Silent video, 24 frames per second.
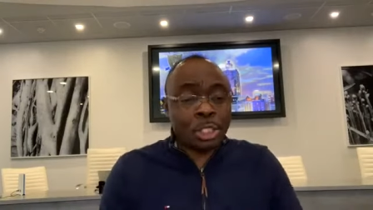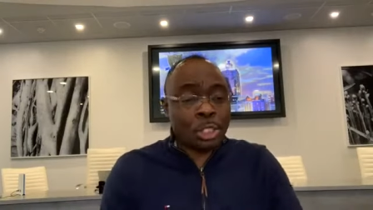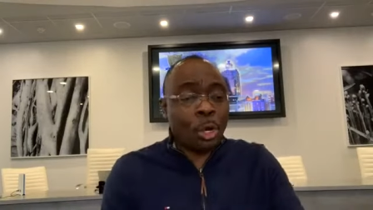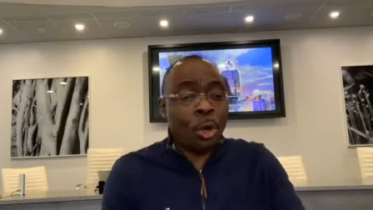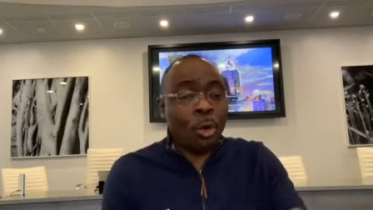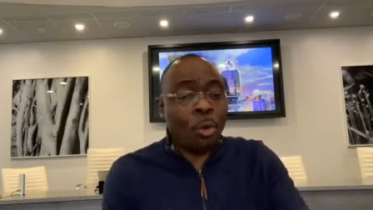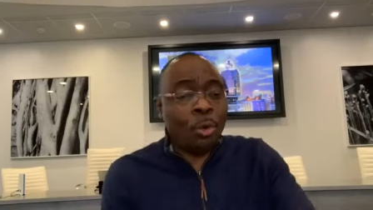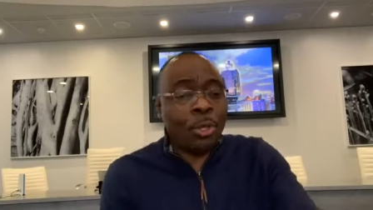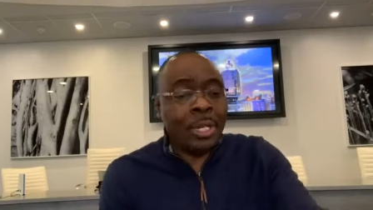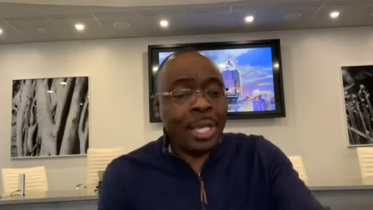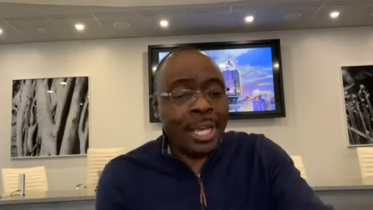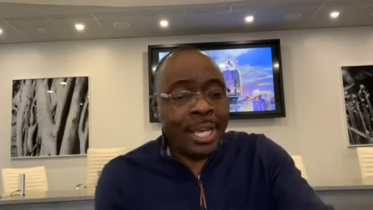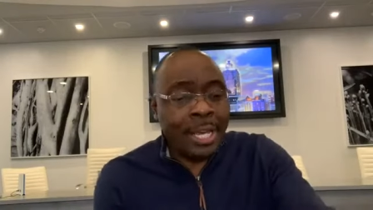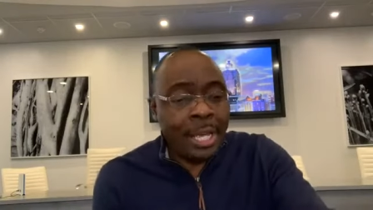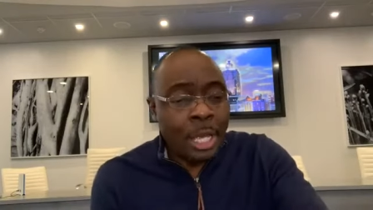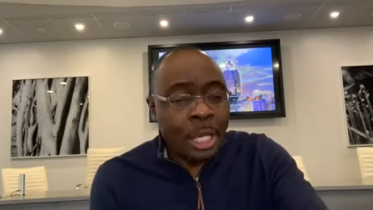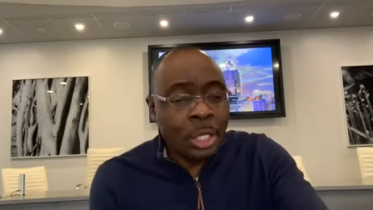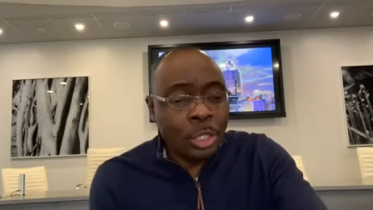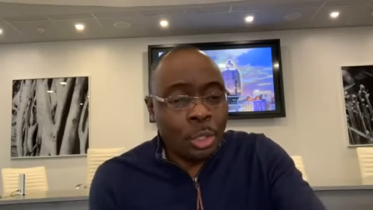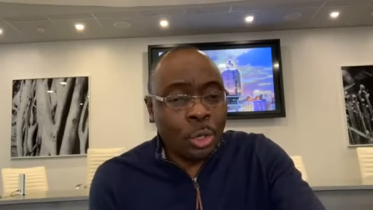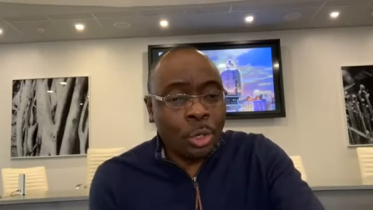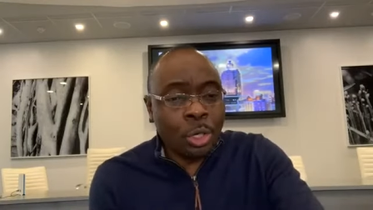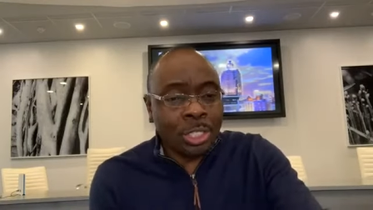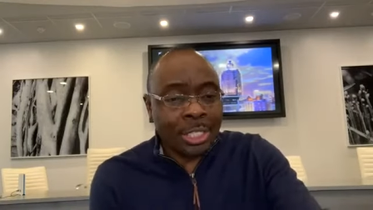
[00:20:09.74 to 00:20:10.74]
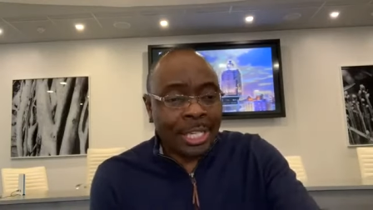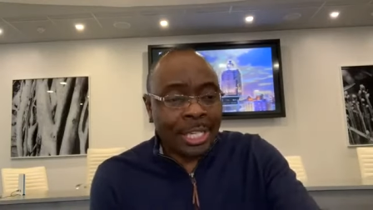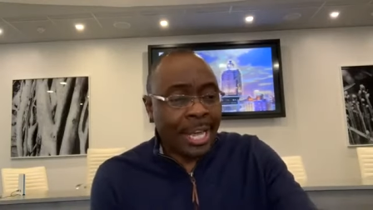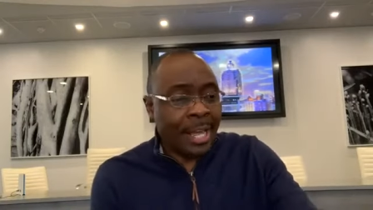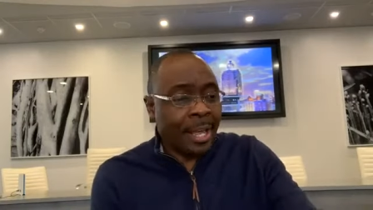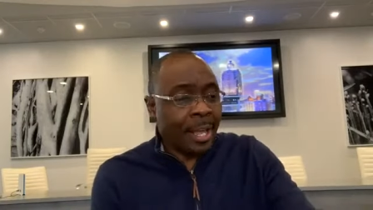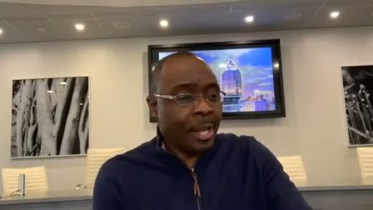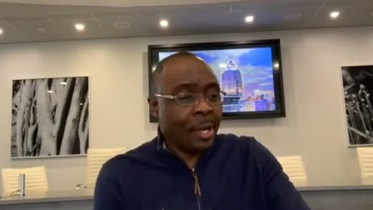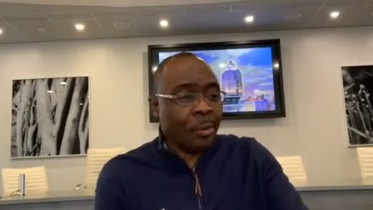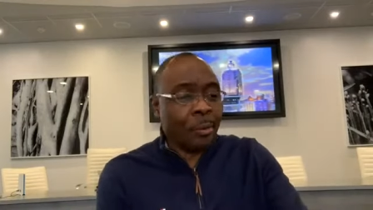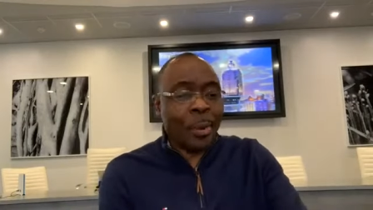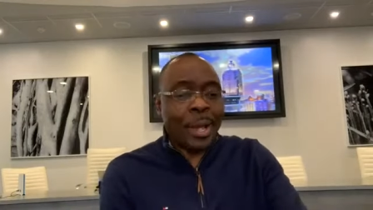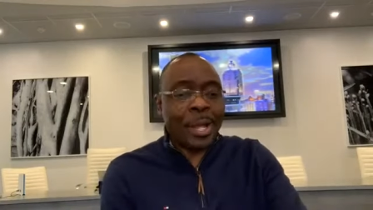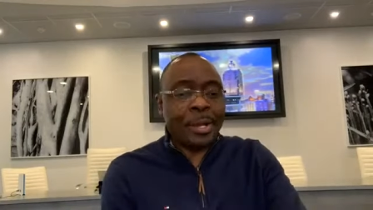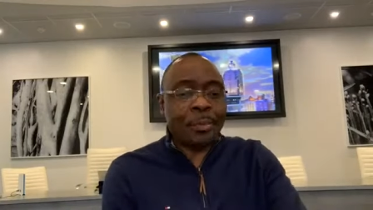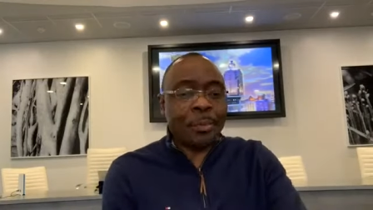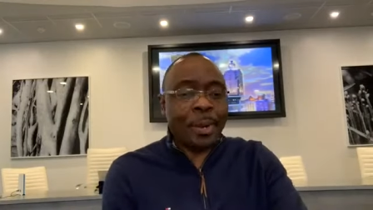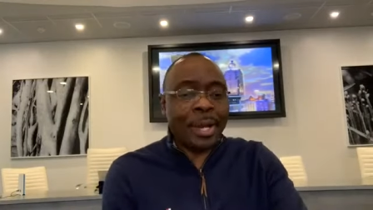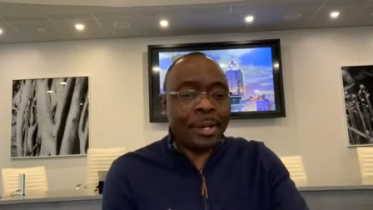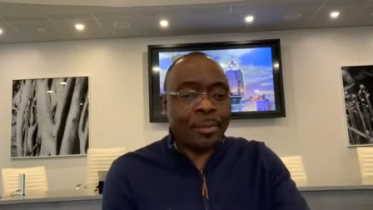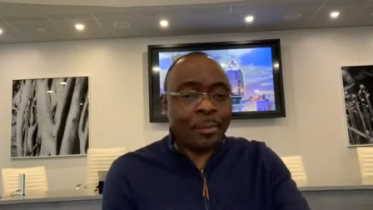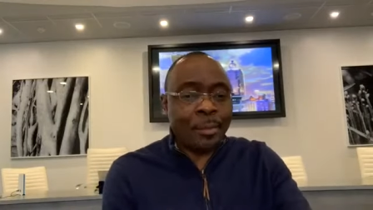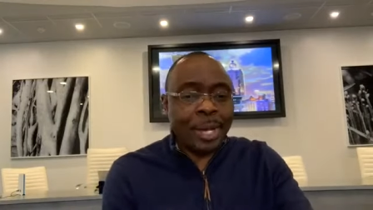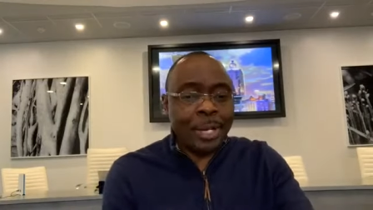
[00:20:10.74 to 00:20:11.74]
it's only, look, they
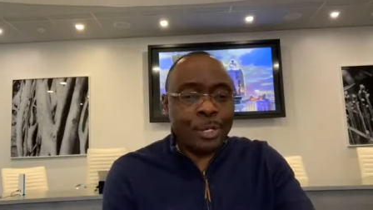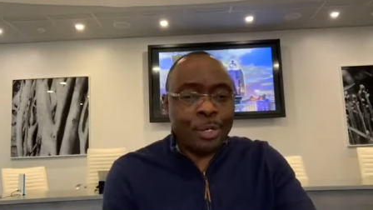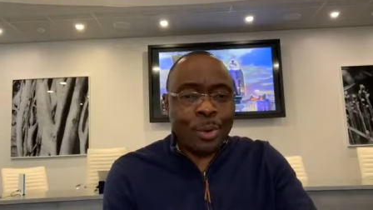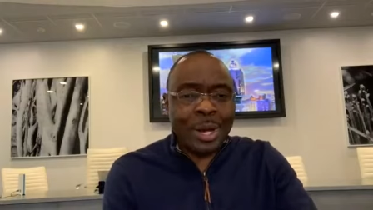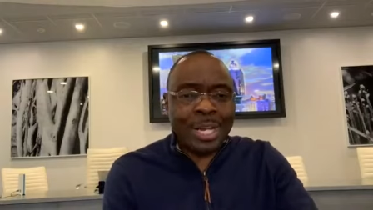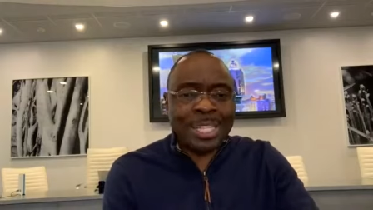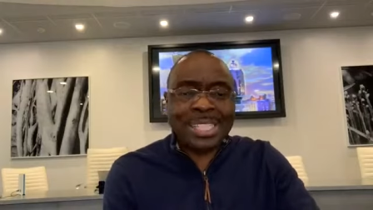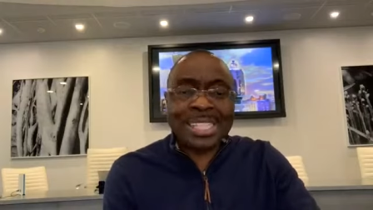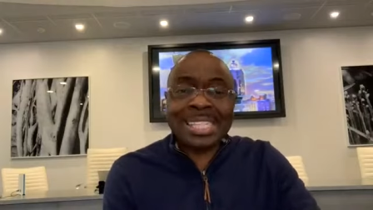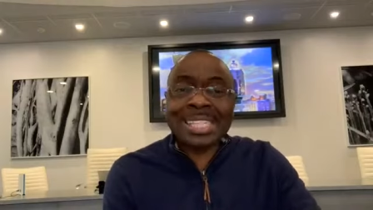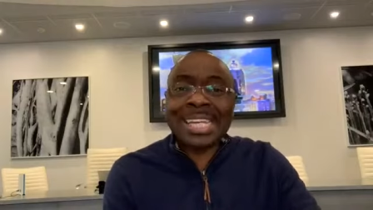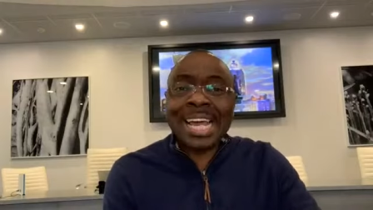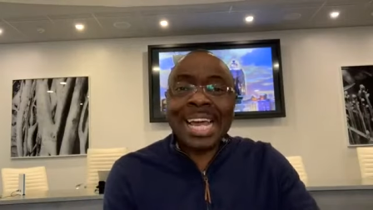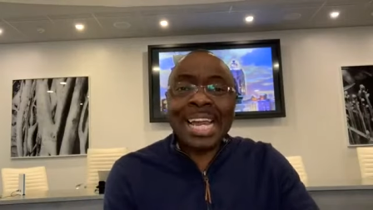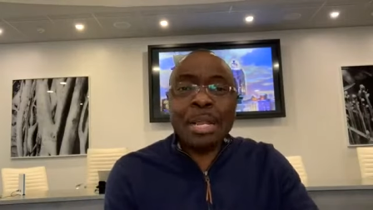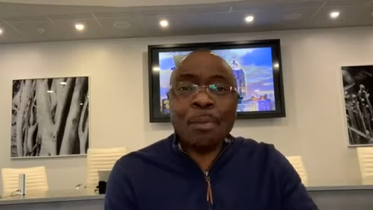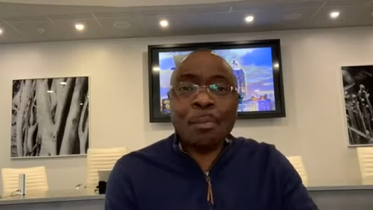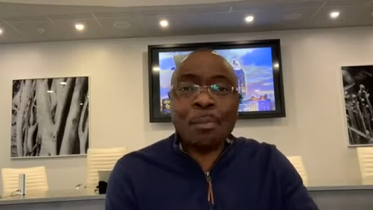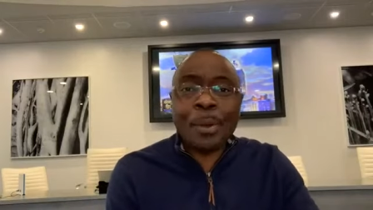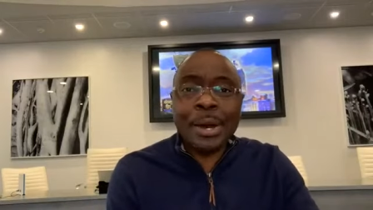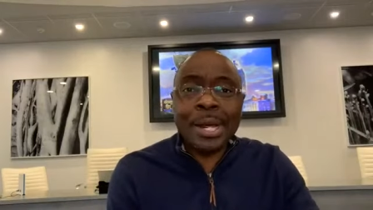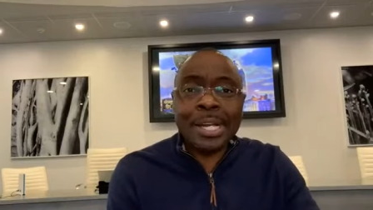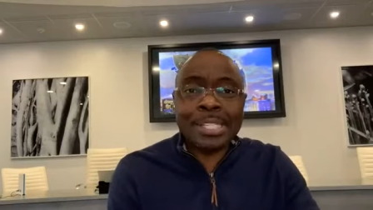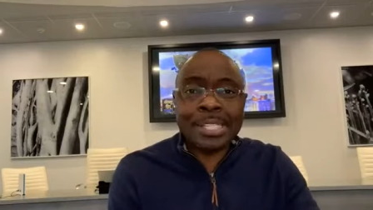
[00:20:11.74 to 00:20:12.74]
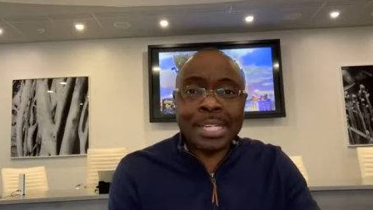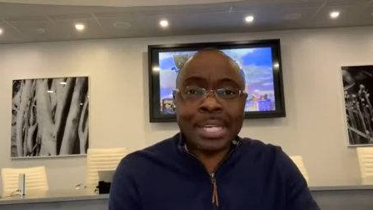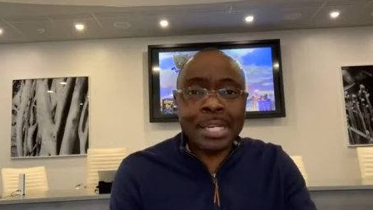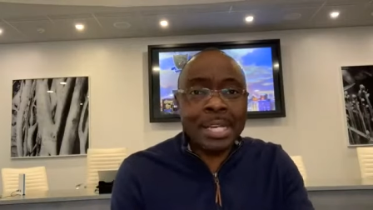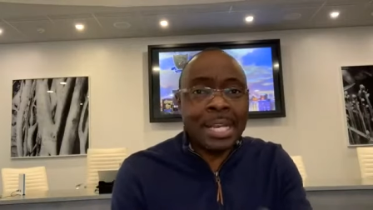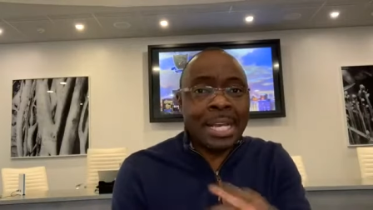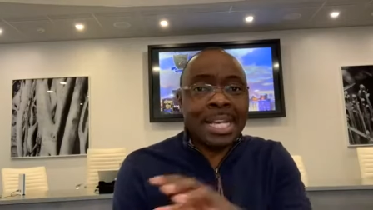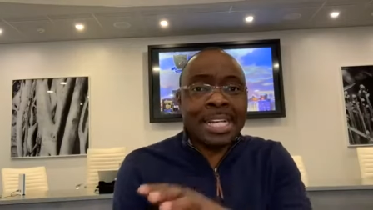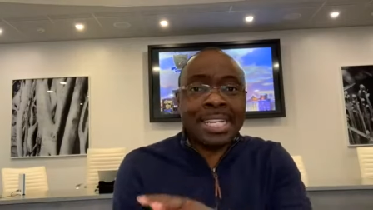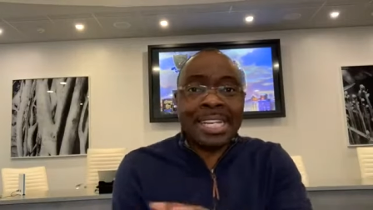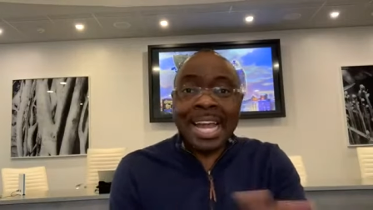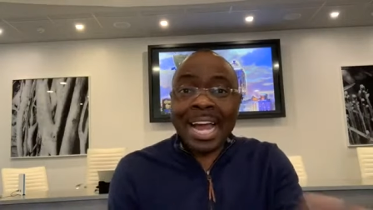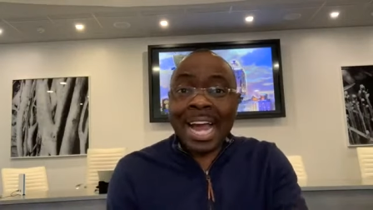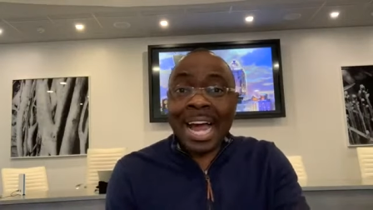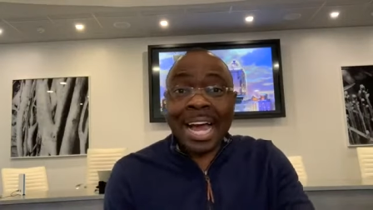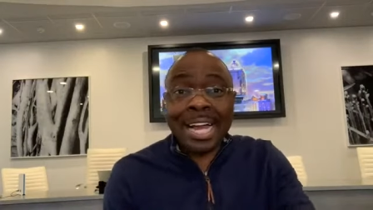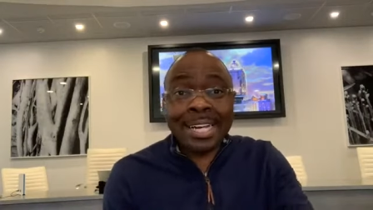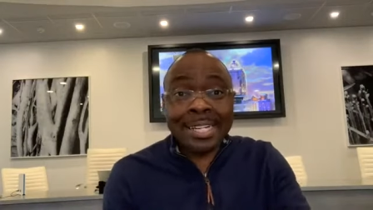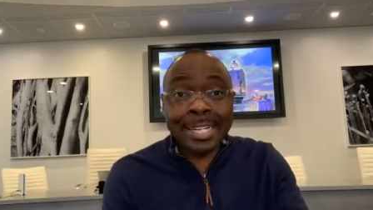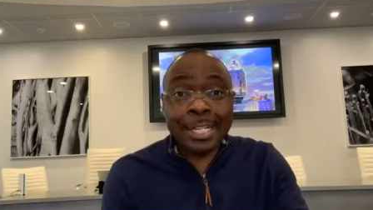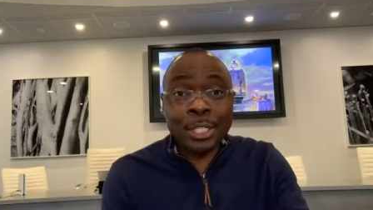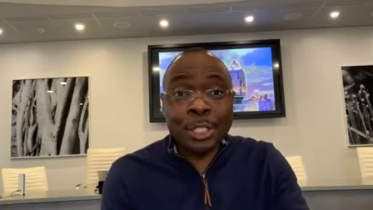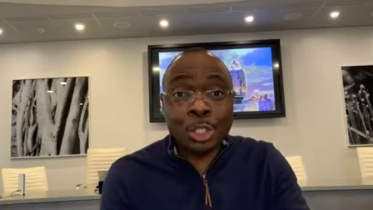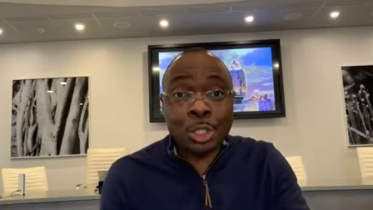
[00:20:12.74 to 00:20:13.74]
when, when, when you are celebrating, they
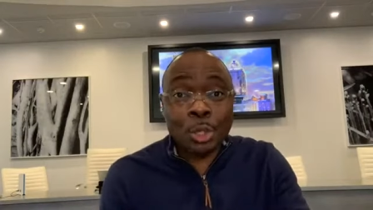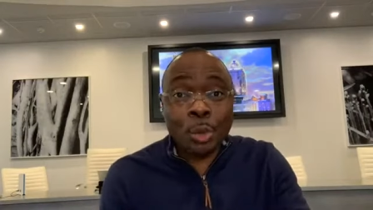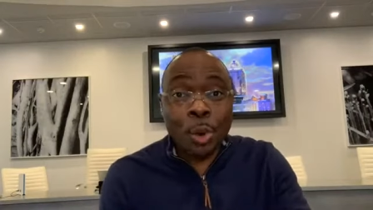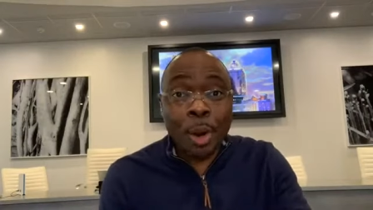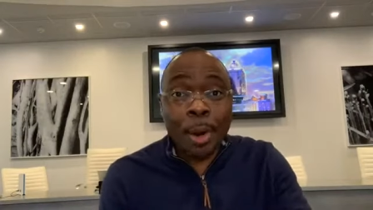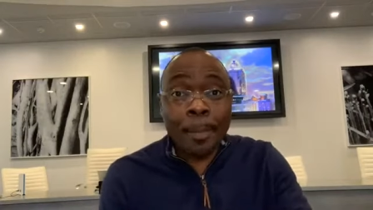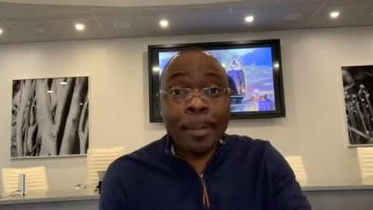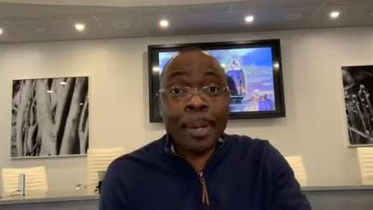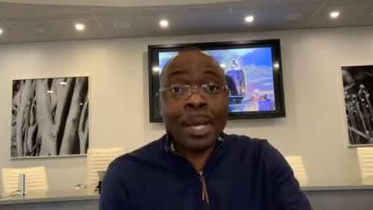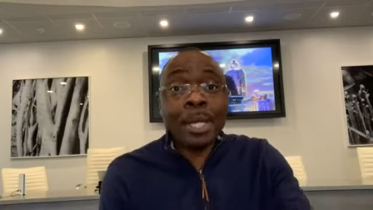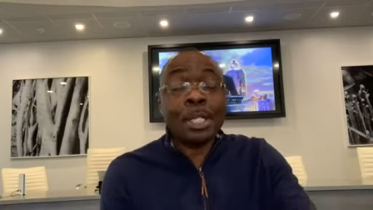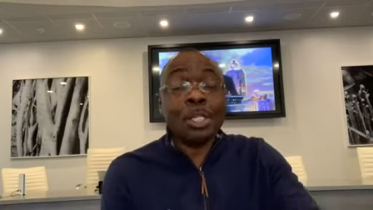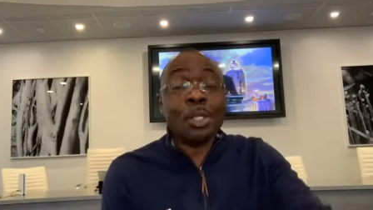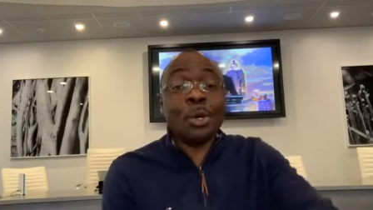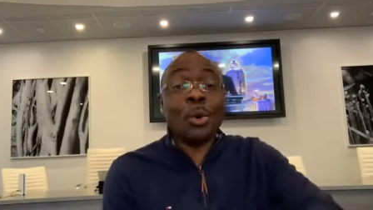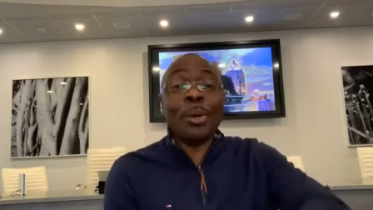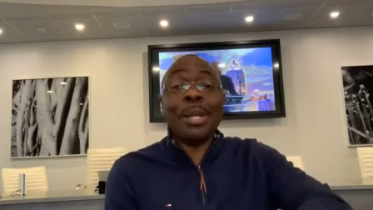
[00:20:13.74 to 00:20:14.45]
hardly show up.